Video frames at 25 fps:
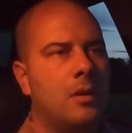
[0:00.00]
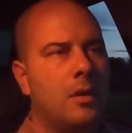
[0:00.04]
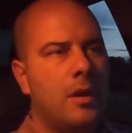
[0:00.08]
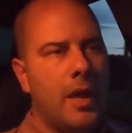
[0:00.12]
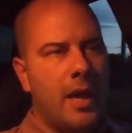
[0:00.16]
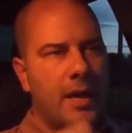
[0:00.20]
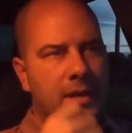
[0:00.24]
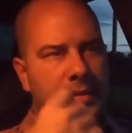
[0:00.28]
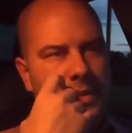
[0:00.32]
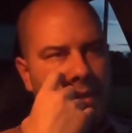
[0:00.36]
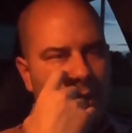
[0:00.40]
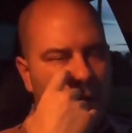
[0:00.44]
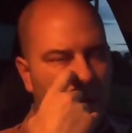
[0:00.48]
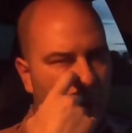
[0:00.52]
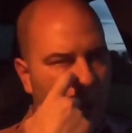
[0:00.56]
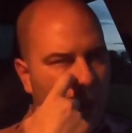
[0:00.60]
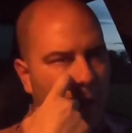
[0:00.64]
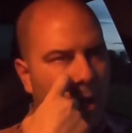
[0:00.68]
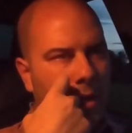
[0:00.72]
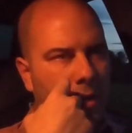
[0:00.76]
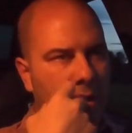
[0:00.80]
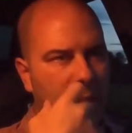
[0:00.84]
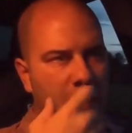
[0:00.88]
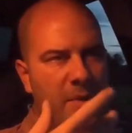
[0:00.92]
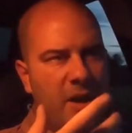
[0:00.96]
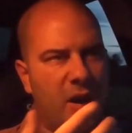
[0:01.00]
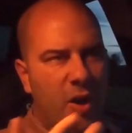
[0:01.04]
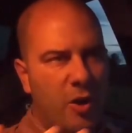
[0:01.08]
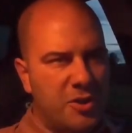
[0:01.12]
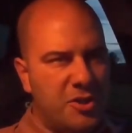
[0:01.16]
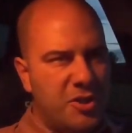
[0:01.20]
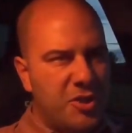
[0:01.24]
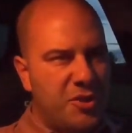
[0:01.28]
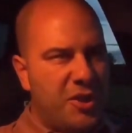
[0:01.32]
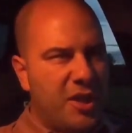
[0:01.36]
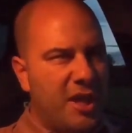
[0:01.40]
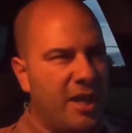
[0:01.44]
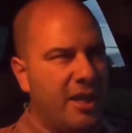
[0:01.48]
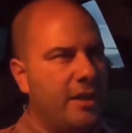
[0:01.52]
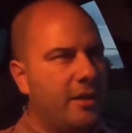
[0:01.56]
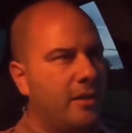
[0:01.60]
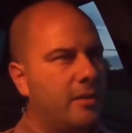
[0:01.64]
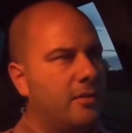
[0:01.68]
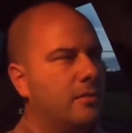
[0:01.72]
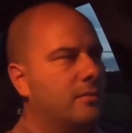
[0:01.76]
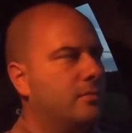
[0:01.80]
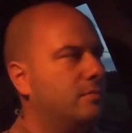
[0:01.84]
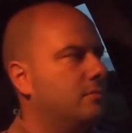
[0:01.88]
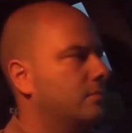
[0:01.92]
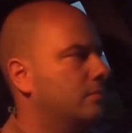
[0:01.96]
Yeah, so let me know what you think.
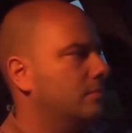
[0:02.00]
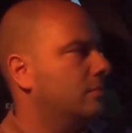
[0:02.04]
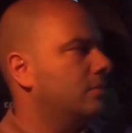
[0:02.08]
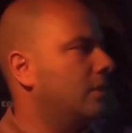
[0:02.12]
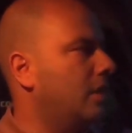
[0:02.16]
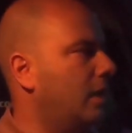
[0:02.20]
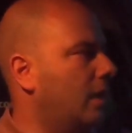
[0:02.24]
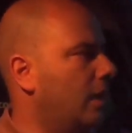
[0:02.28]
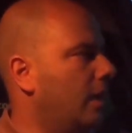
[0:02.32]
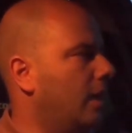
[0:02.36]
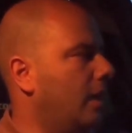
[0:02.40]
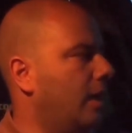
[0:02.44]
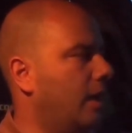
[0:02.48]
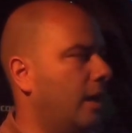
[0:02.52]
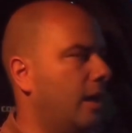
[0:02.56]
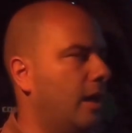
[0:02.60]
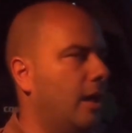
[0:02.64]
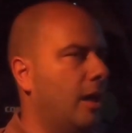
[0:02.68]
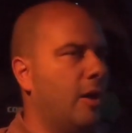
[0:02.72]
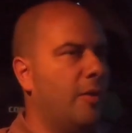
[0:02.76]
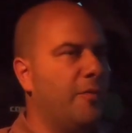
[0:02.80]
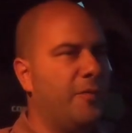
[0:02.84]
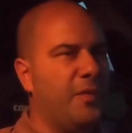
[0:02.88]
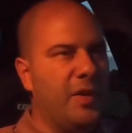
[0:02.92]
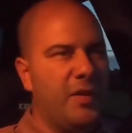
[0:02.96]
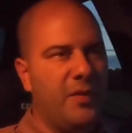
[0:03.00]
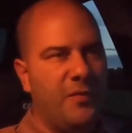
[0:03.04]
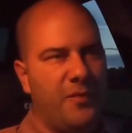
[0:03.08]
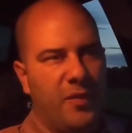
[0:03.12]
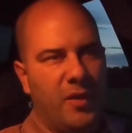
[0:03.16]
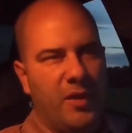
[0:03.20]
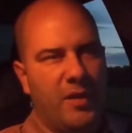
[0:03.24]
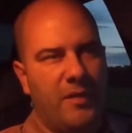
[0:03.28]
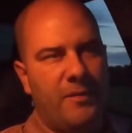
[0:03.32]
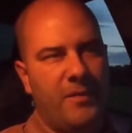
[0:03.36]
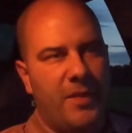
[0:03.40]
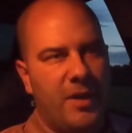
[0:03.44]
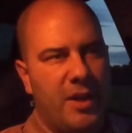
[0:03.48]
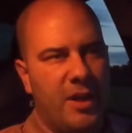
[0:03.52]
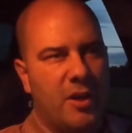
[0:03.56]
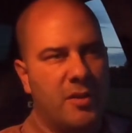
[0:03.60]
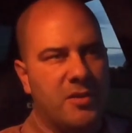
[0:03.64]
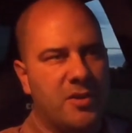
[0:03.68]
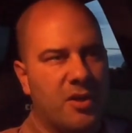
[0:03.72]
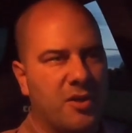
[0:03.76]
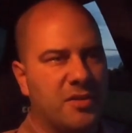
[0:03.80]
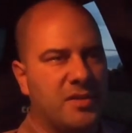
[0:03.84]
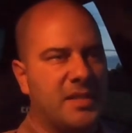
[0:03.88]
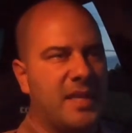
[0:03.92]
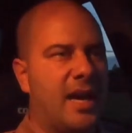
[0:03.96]
Hopefully the video
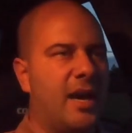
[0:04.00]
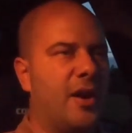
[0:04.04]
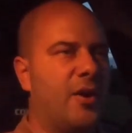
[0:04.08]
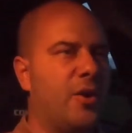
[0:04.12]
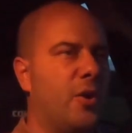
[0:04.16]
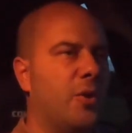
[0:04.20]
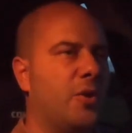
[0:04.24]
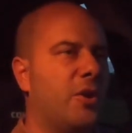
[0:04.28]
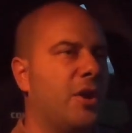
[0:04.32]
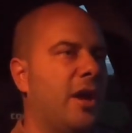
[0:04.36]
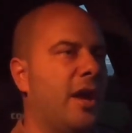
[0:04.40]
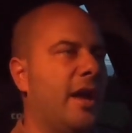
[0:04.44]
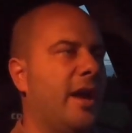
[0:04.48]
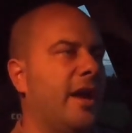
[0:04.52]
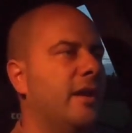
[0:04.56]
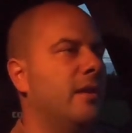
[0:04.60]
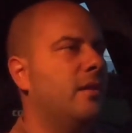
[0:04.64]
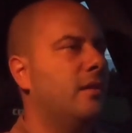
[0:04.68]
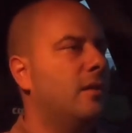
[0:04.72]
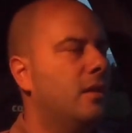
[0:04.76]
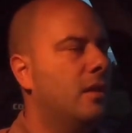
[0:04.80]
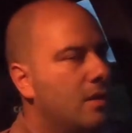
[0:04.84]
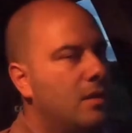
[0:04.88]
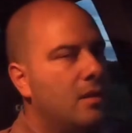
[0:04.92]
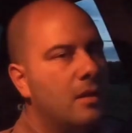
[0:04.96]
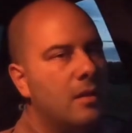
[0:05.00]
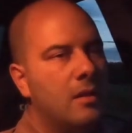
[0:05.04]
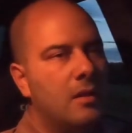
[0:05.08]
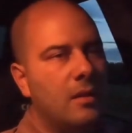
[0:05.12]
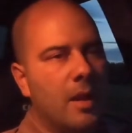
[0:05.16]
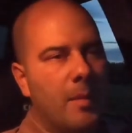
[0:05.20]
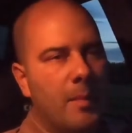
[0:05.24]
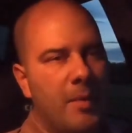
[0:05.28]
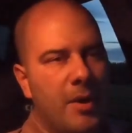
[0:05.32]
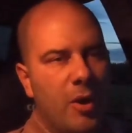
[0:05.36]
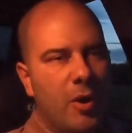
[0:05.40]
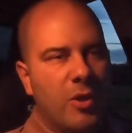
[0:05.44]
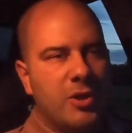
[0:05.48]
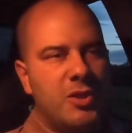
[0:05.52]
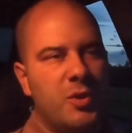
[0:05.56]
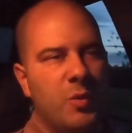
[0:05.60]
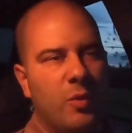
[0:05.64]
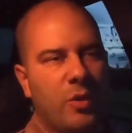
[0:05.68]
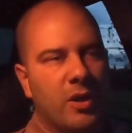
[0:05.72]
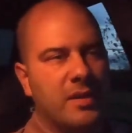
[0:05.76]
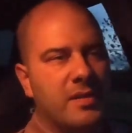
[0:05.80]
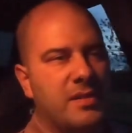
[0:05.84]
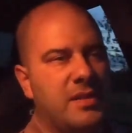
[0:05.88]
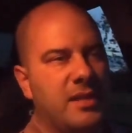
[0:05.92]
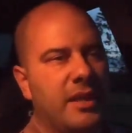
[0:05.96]
turns out okay. Let me know what you
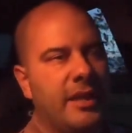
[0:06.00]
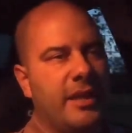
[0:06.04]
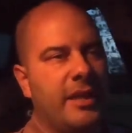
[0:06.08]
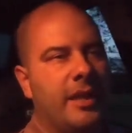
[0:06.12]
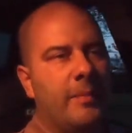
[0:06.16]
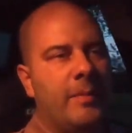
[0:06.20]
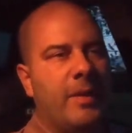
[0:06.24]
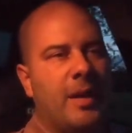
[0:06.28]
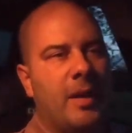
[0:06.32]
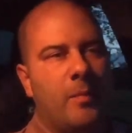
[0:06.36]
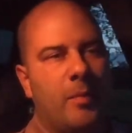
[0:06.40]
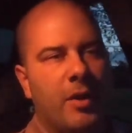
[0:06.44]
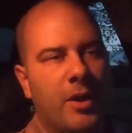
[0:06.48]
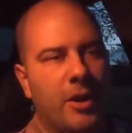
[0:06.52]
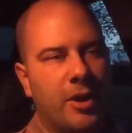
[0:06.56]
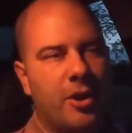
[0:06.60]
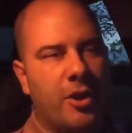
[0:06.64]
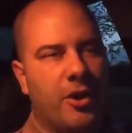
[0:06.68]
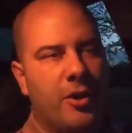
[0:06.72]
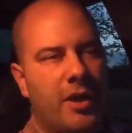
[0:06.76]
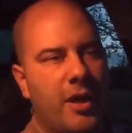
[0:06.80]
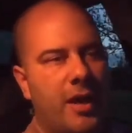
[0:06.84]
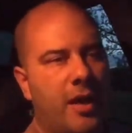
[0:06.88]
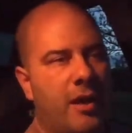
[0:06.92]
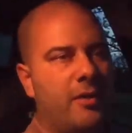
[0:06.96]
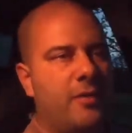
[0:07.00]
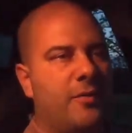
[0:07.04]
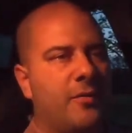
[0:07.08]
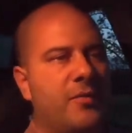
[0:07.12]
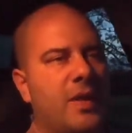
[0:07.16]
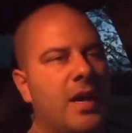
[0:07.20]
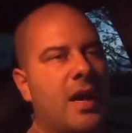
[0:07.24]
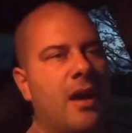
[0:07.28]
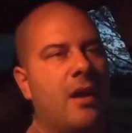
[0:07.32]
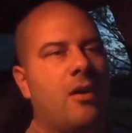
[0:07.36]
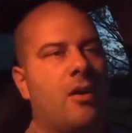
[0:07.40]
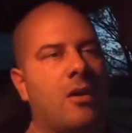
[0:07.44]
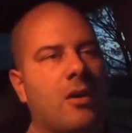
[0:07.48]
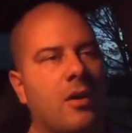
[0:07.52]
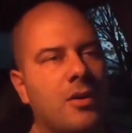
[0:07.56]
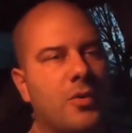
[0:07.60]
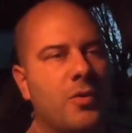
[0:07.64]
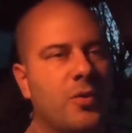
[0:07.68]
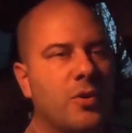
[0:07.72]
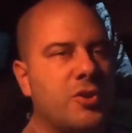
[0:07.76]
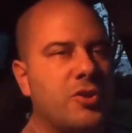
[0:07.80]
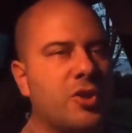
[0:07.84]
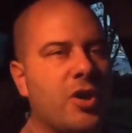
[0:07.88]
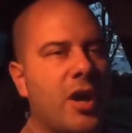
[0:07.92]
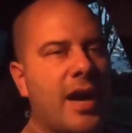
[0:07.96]
want to see. I mean, I'm gonna go down to VIR and
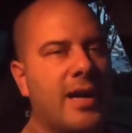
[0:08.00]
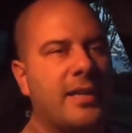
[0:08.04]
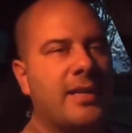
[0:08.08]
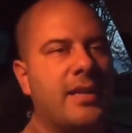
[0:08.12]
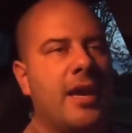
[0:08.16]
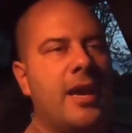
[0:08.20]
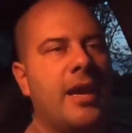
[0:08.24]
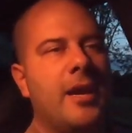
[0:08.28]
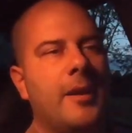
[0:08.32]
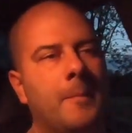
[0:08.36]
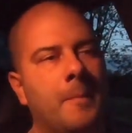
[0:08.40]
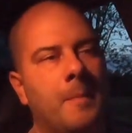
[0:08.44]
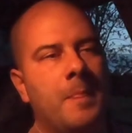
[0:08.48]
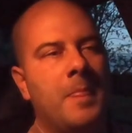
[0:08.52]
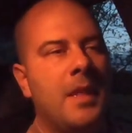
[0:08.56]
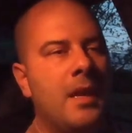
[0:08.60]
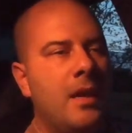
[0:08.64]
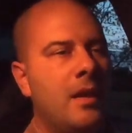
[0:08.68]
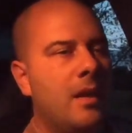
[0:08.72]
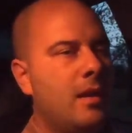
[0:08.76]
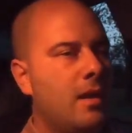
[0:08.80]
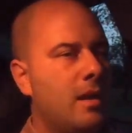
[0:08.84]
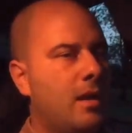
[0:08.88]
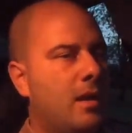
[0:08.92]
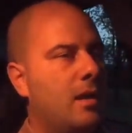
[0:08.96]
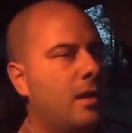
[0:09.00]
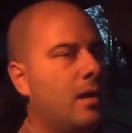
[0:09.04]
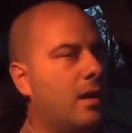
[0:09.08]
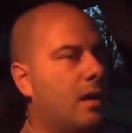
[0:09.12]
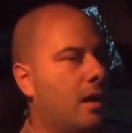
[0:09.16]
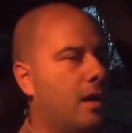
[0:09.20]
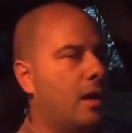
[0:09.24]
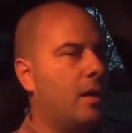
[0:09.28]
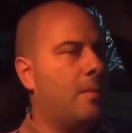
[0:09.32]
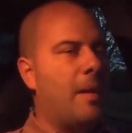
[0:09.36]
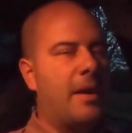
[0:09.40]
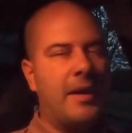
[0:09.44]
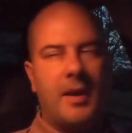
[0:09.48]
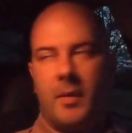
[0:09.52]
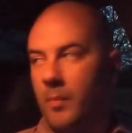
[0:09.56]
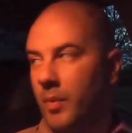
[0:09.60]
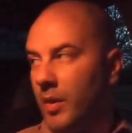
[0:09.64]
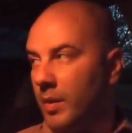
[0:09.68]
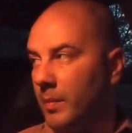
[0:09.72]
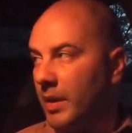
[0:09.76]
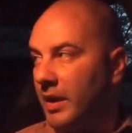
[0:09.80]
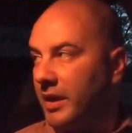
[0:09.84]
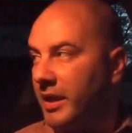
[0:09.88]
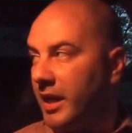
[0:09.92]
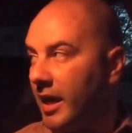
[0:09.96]
do a track day. I can
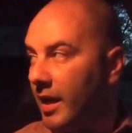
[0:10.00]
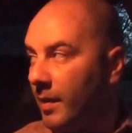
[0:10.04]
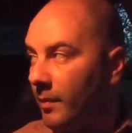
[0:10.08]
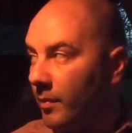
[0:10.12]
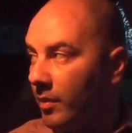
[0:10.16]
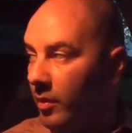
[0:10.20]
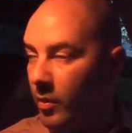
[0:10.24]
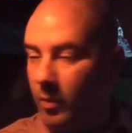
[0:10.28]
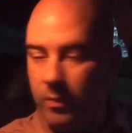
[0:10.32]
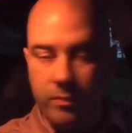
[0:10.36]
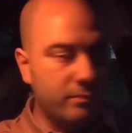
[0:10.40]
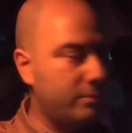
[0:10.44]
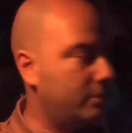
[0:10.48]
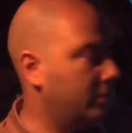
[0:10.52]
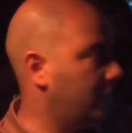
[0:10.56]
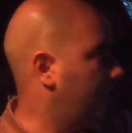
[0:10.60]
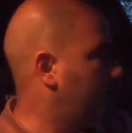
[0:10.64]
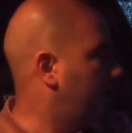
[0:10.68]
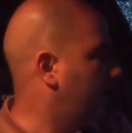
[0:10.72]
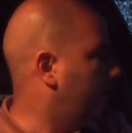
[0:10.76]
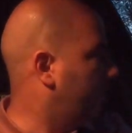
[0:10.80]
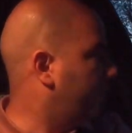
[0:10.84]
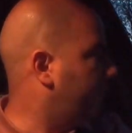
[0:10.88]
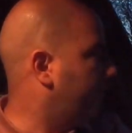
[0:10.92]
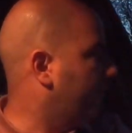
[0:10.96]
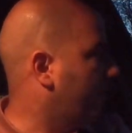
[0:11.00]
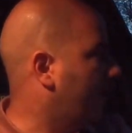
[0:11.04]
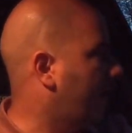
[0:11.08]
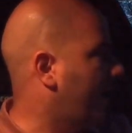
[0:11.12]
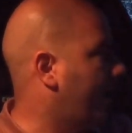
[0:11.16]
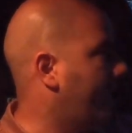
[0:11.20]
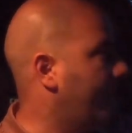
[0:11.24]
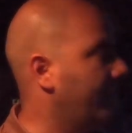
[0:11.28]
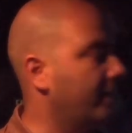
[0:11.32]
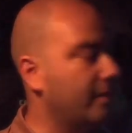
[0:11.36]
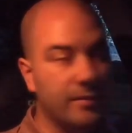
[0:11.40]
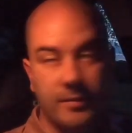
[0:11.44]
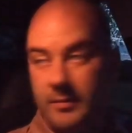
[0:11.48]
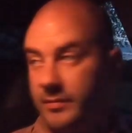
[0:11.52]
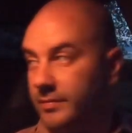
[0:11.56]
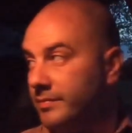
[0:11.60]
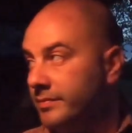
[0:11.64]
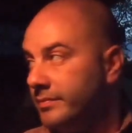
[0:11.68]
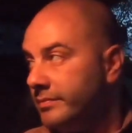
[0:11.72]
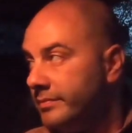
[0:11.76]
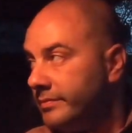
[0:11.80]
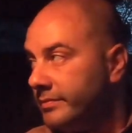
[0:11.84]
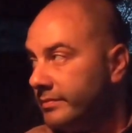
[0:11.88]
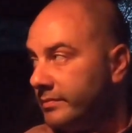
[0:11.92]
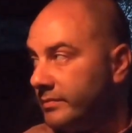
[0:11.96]
bring my camera, you know, for that and
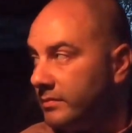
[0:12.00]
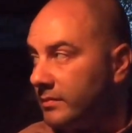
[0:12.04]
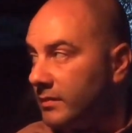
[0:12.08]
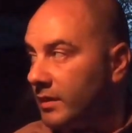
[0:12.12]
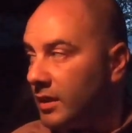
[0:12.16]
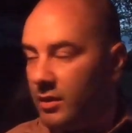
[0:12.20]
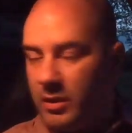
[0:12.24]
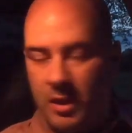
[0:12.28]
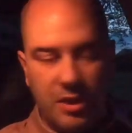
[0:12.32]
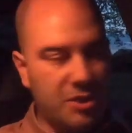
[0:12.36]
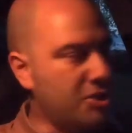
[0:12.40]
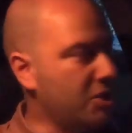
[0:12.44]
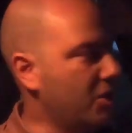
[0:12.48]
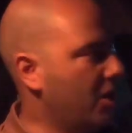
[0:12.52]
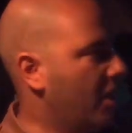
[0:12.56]
let you